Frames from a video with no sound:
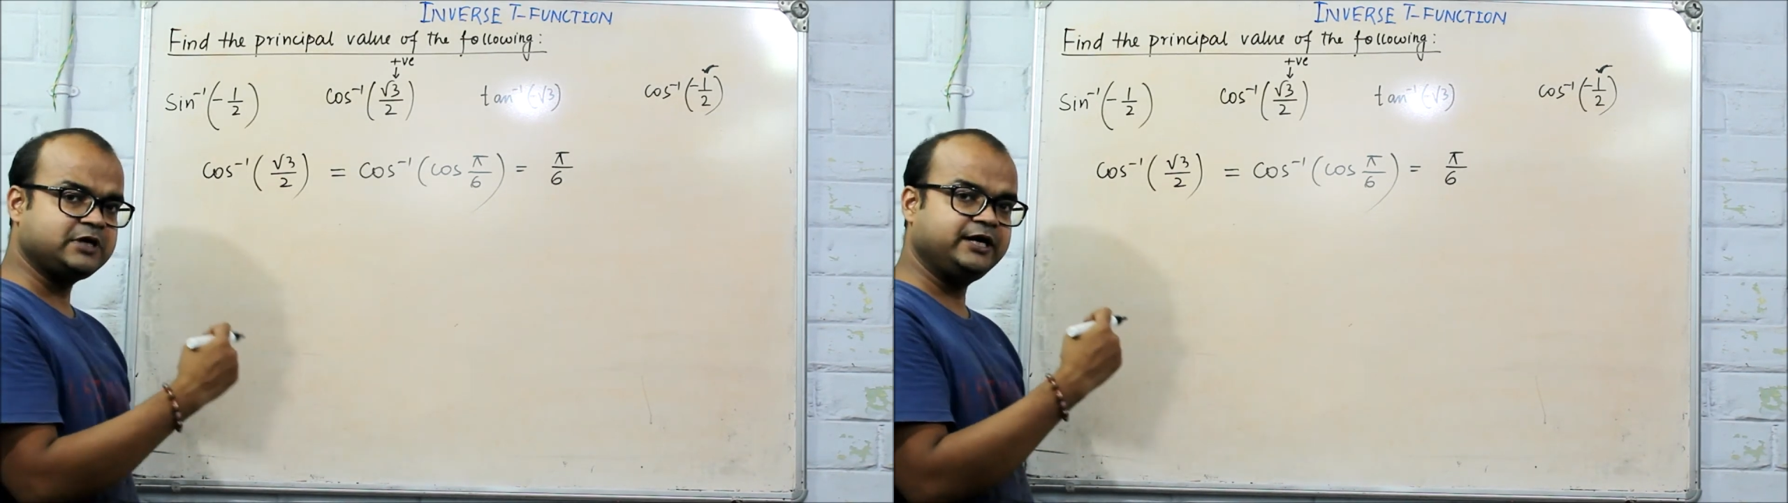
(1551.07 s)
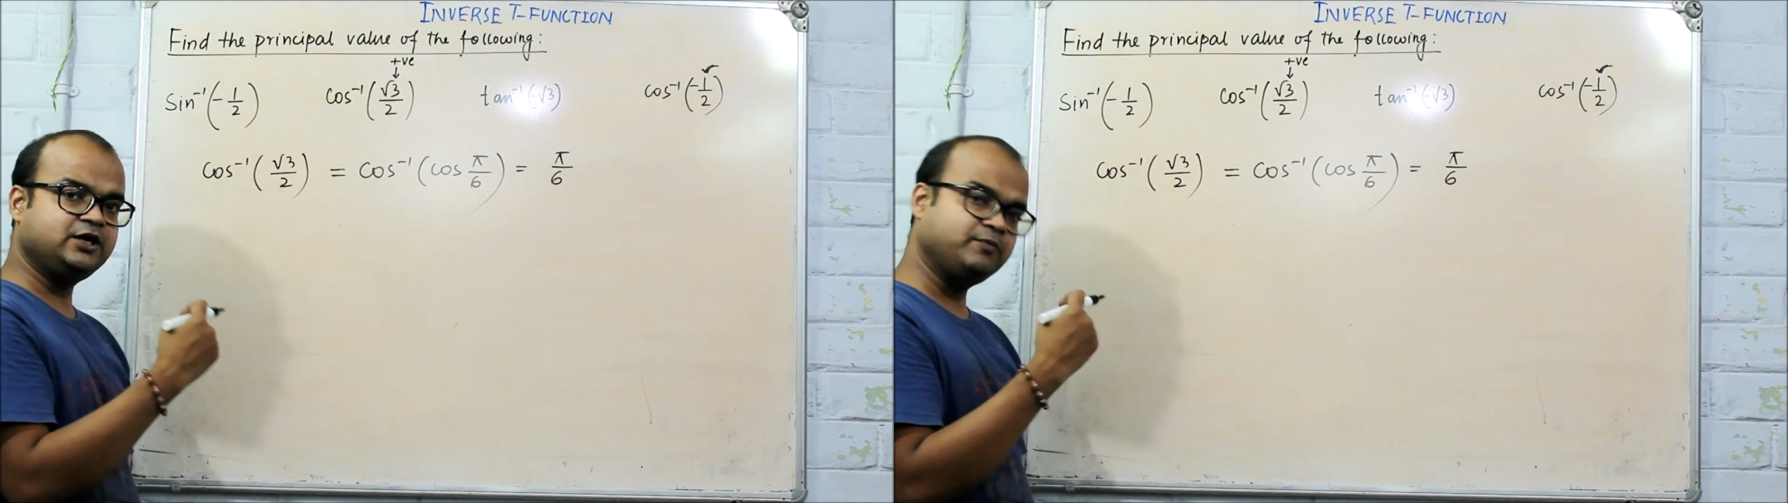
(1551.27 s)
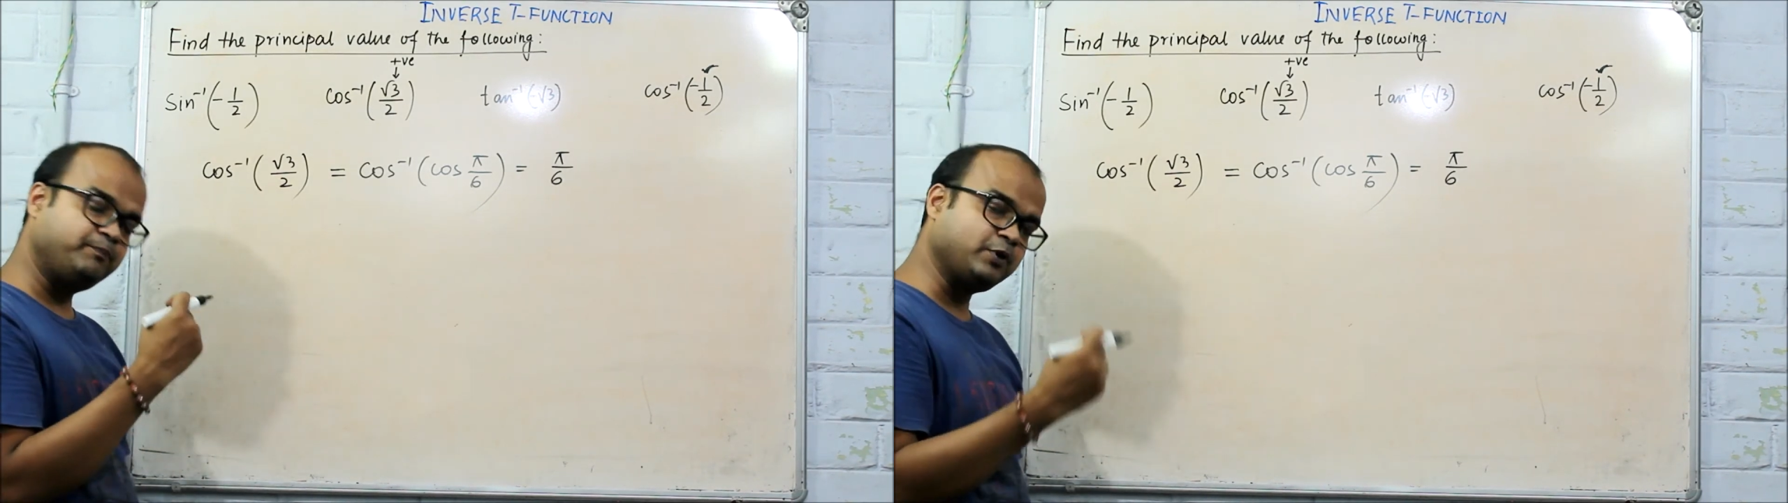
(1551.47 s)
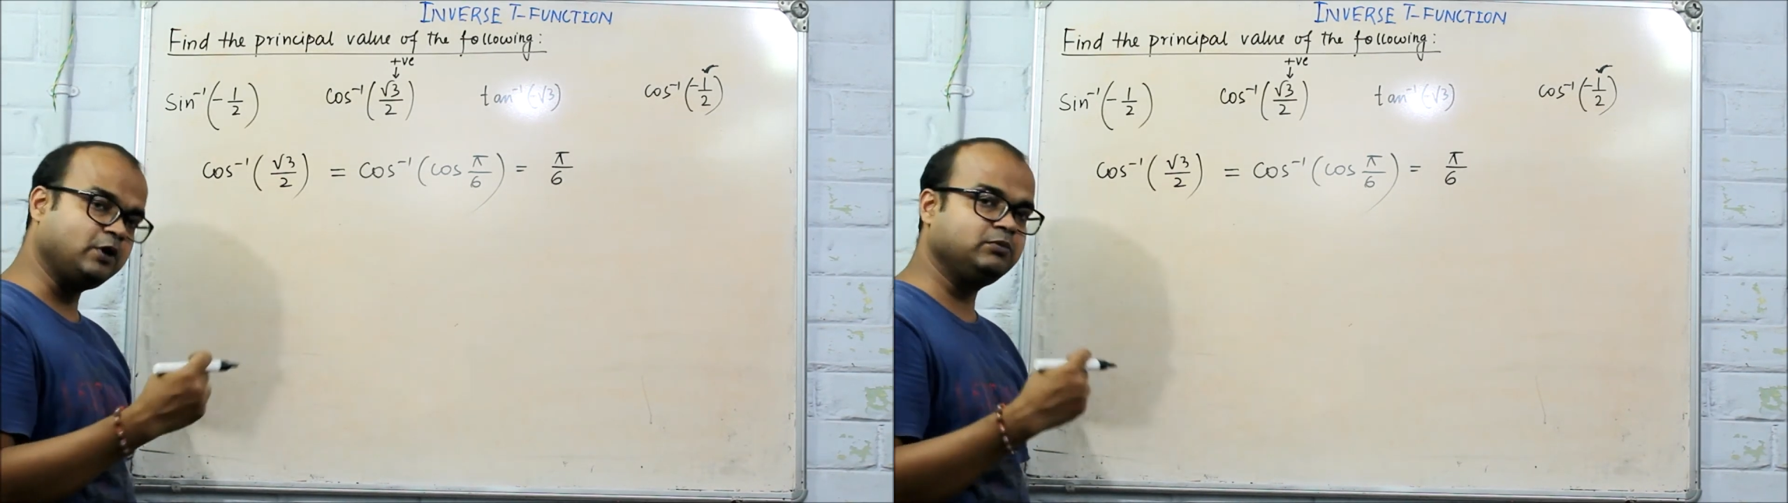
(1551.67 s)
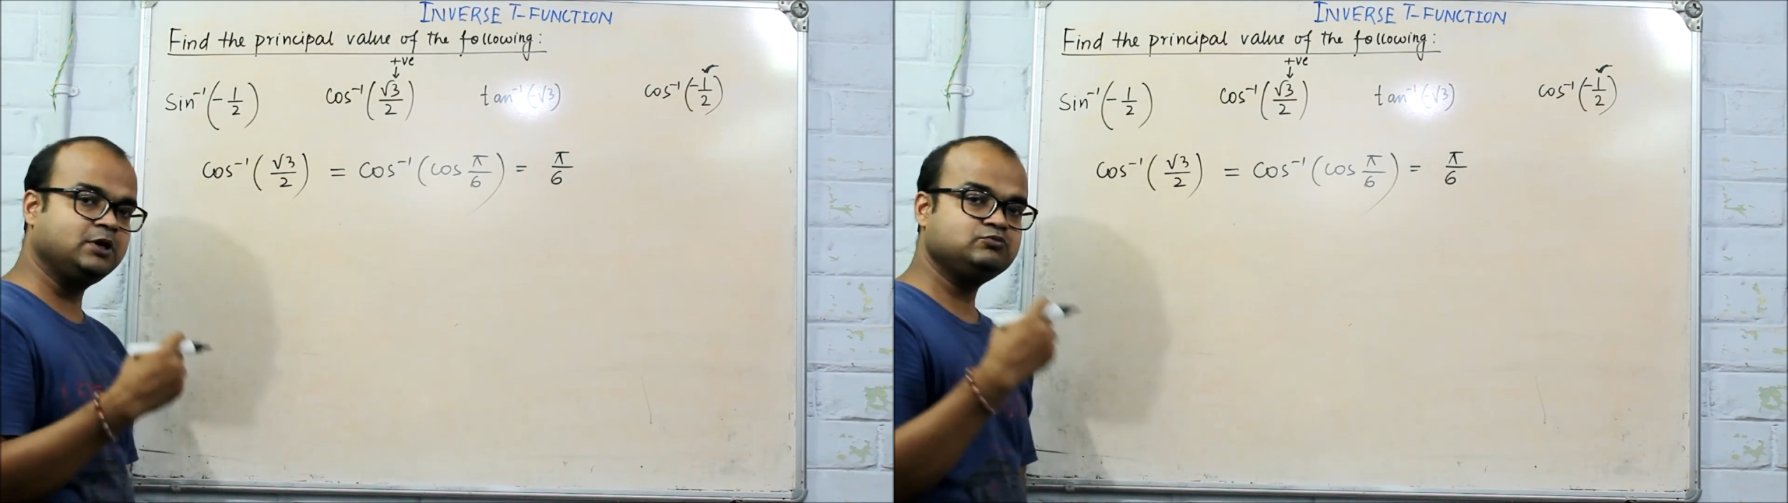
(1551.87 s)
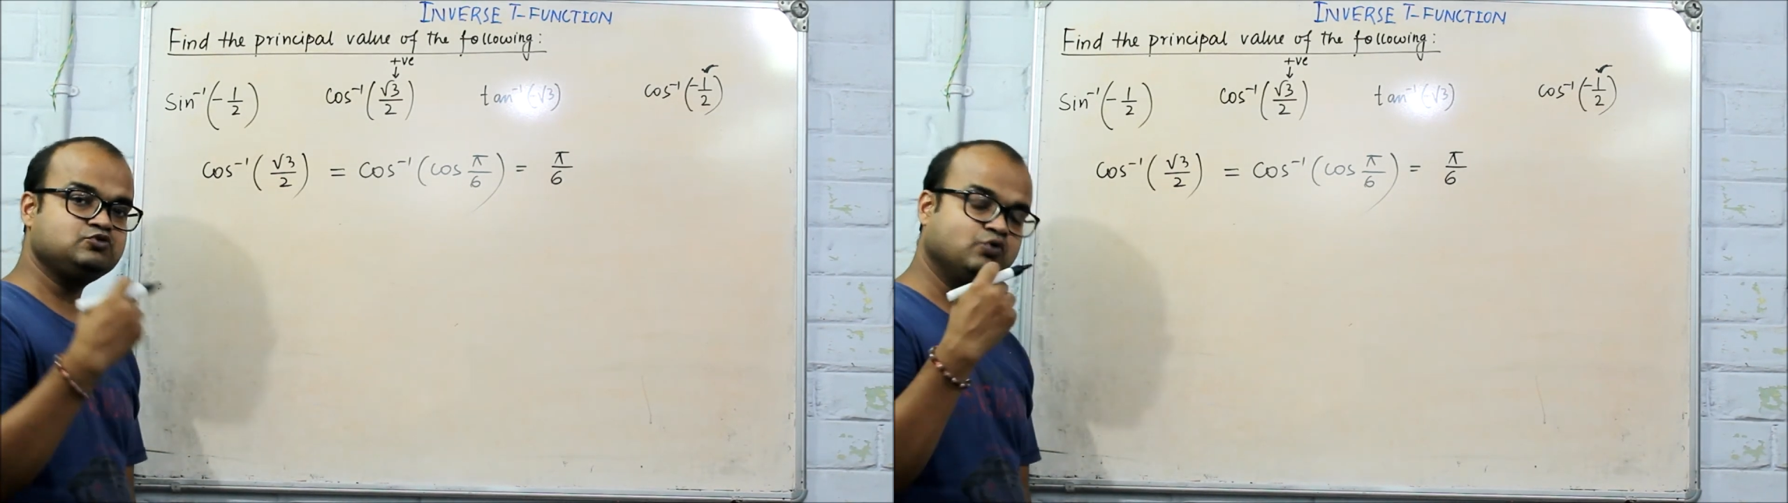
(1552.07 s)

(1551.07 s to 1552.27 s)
kind of problem,